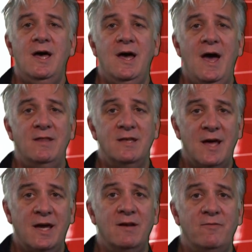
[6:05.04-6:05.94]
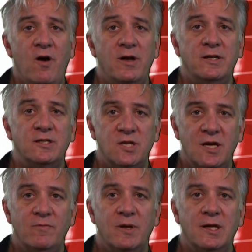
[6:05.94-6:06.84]
and then they can find
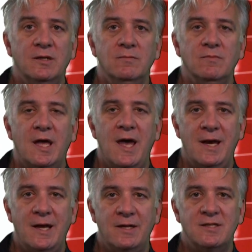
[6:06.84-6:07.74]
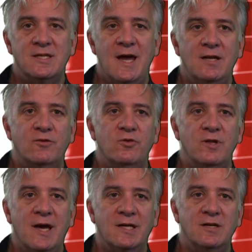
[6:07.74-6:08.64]
achievement and understanding through
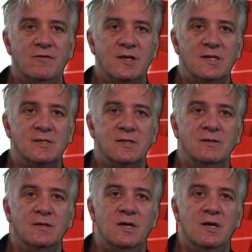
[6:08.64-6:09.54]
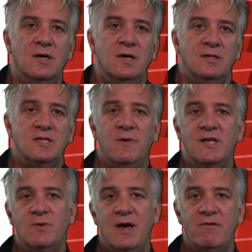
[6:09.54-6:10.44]
the activities. This
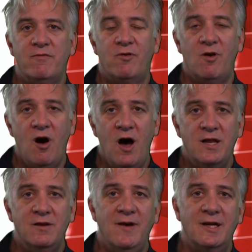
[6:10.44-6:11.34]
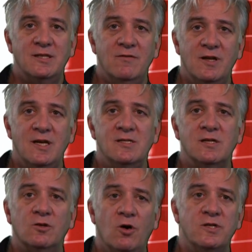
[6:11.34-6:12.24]
means we have a variety of activities
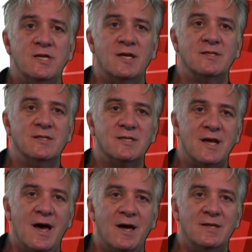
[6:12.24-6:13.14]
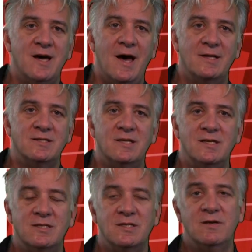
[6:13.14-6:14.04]
and contexts and tasks.
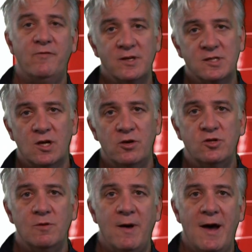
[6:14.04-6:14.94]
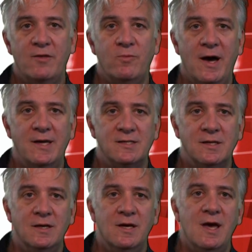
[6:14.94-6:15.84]
There's the different solution pathways,
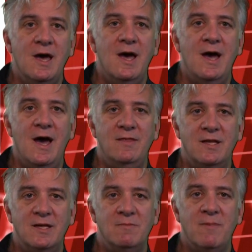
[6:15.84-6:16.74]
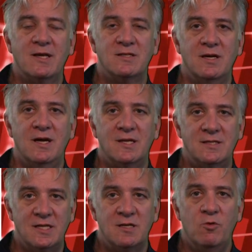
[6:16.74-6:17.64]
and that it makes it
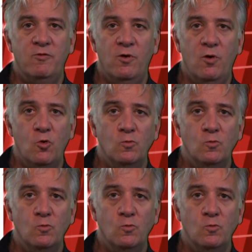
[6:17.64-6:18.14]
accessible for all.